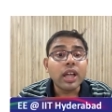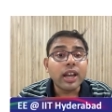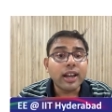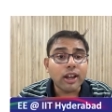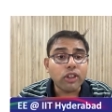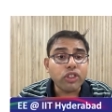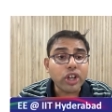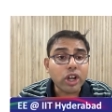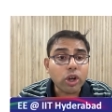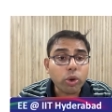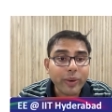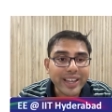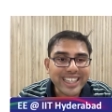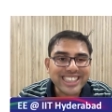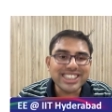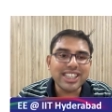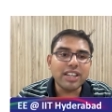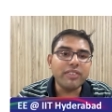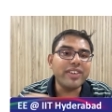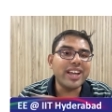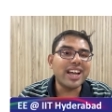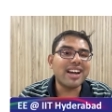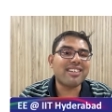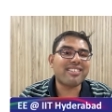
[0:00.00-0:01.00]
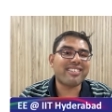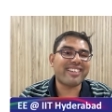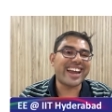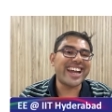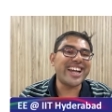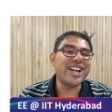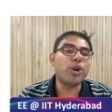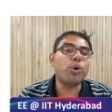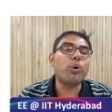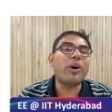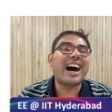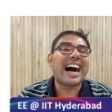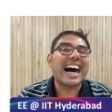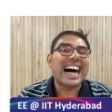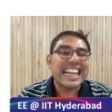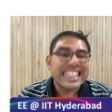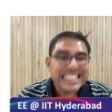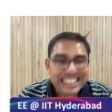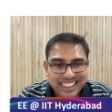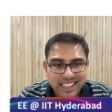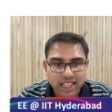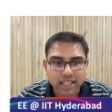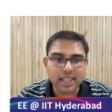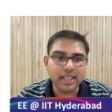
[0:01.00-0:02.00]
Now, the question we are trying to
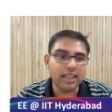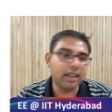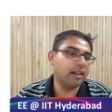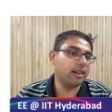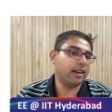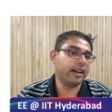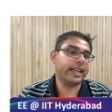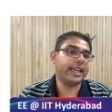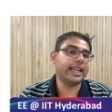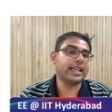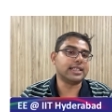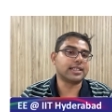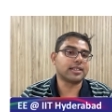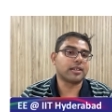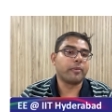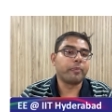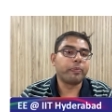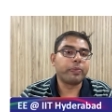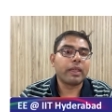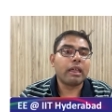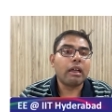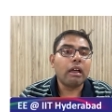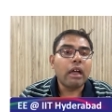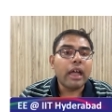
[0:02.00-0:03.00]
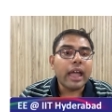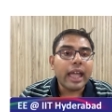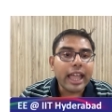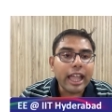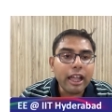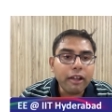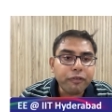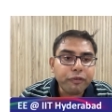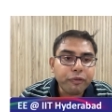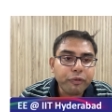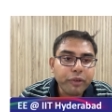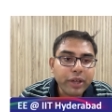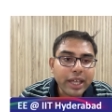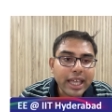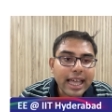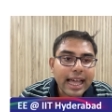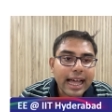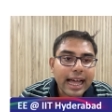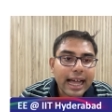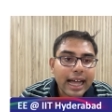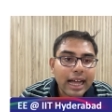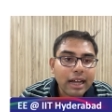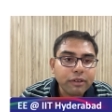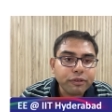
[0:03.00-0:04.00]
ask here is, if we
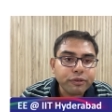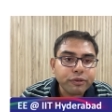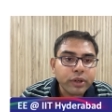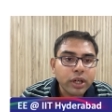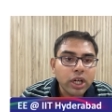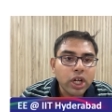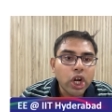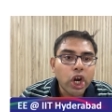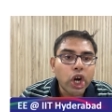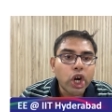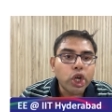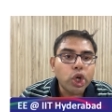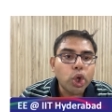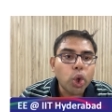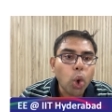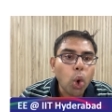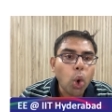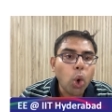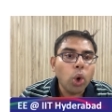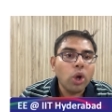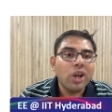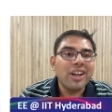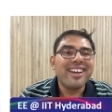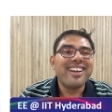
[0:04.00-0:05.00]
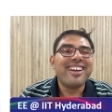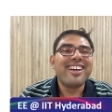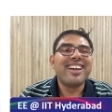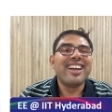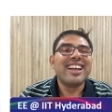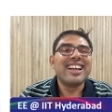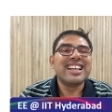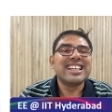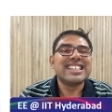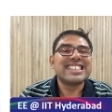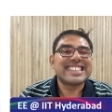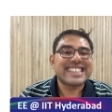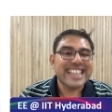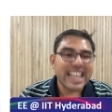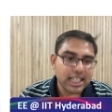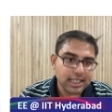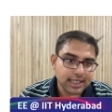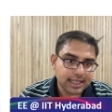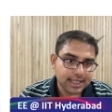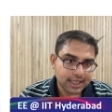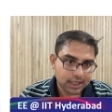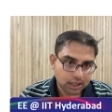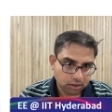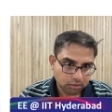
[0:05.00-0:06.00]
have two
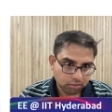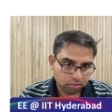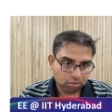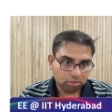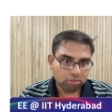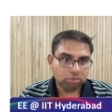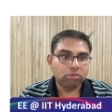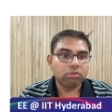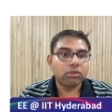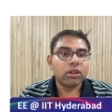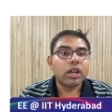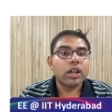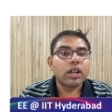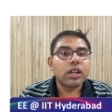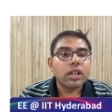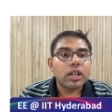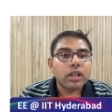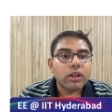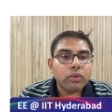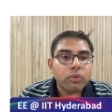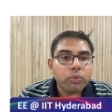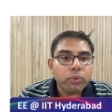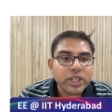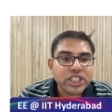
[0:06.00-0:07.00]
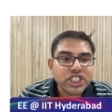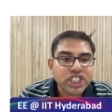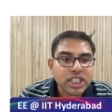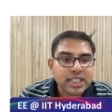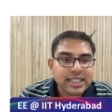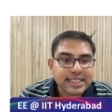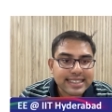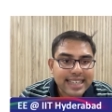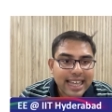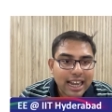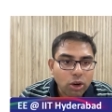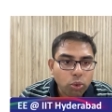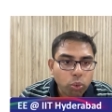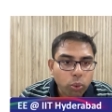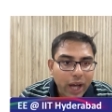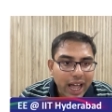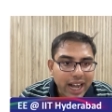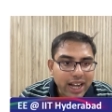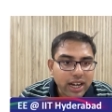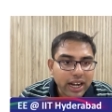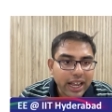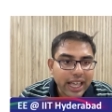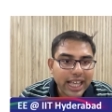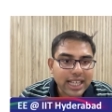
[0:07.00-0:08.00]
cells, which is cell
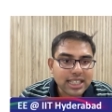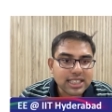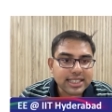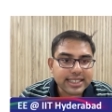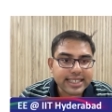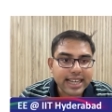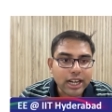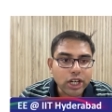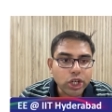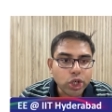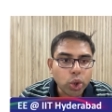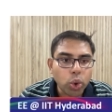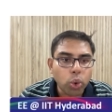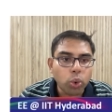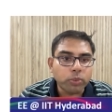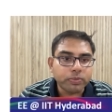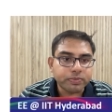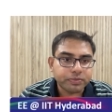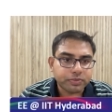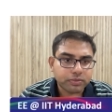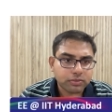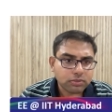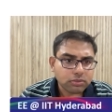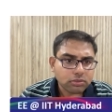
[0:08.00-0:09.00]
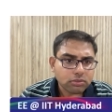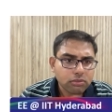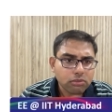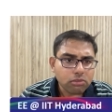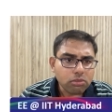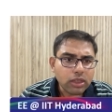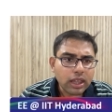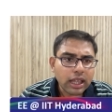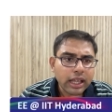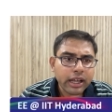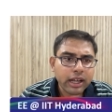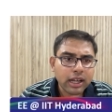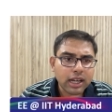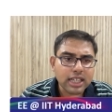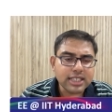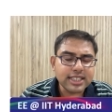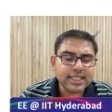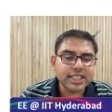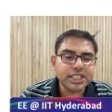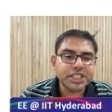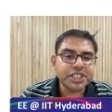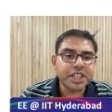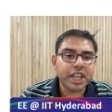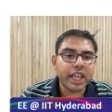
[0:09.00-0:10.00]
1 and cell 2,
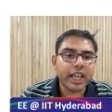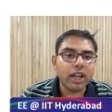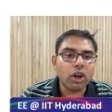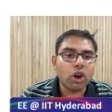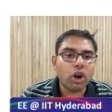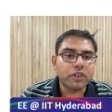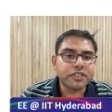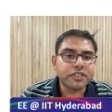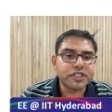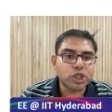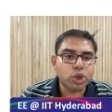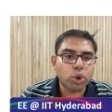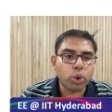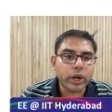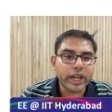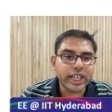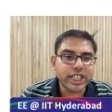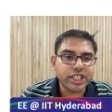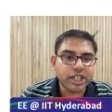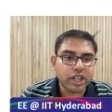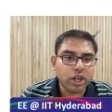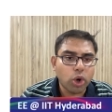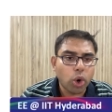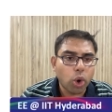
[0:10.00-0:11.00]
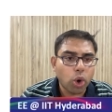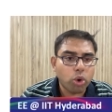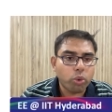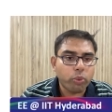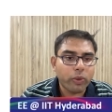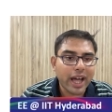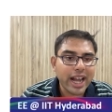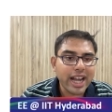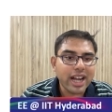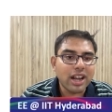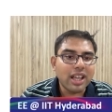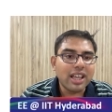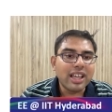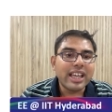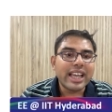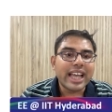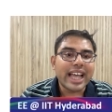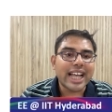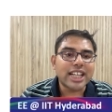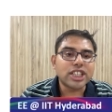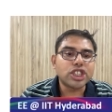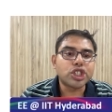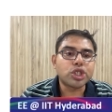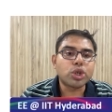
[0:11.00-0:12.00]
consisting of storage node 1
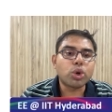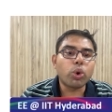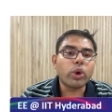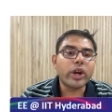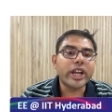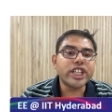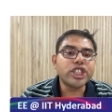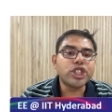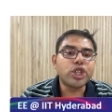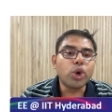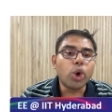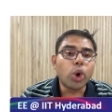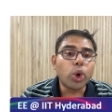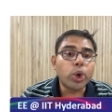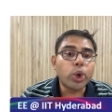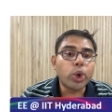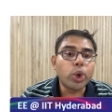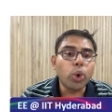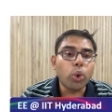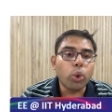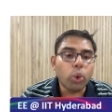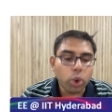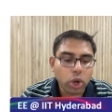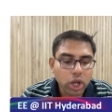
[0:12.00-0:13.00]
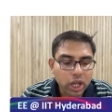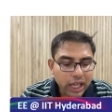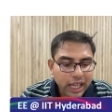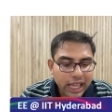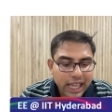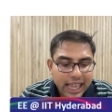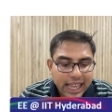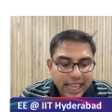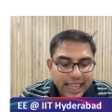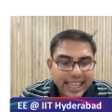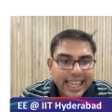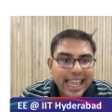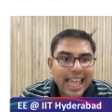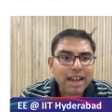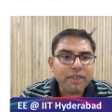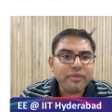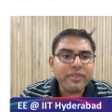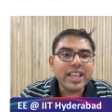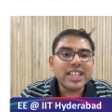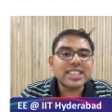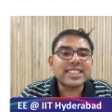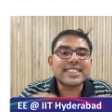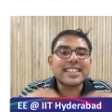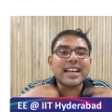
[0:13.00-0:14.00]
and storage node 2, can
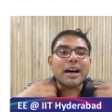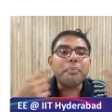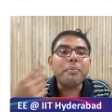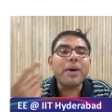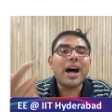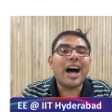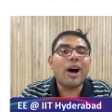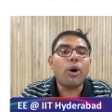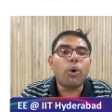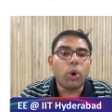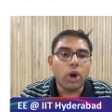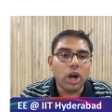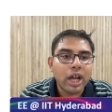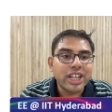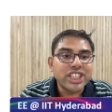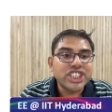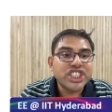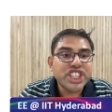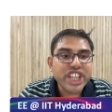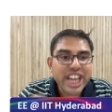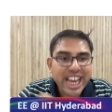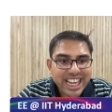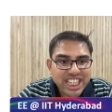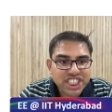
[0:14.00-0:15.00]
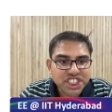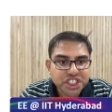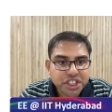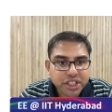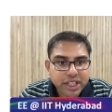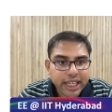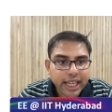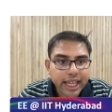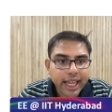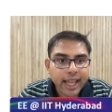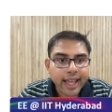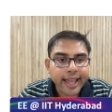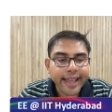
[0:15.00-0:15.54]
we somehow change the